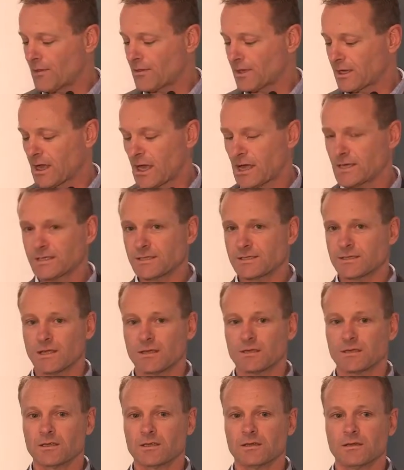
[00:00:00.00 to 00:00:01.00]
the case
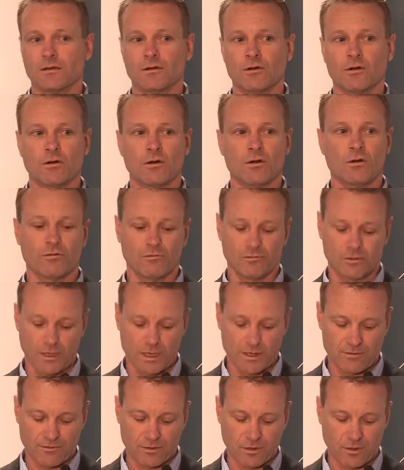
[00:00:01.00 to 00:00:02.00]
study of, uh, of
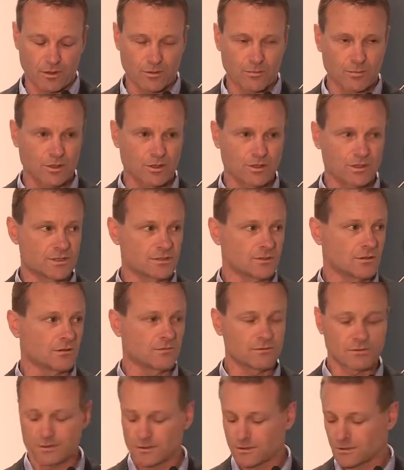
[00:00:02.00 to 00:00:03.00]
Glenview Community
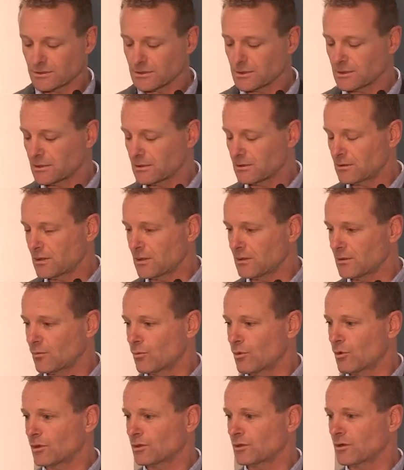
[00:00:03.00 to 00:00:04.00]
Services in, in the
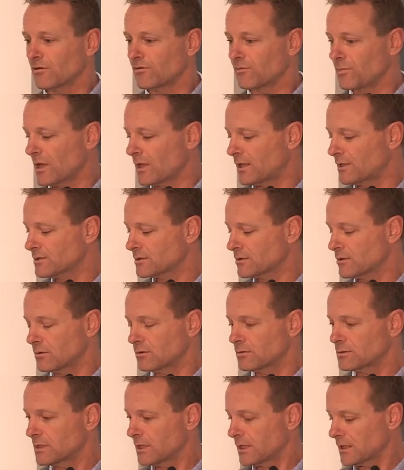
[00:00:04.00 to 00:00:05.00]
work-life balance
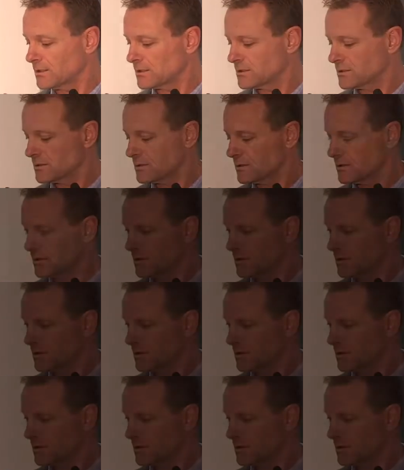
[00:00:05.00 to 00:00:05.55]
context.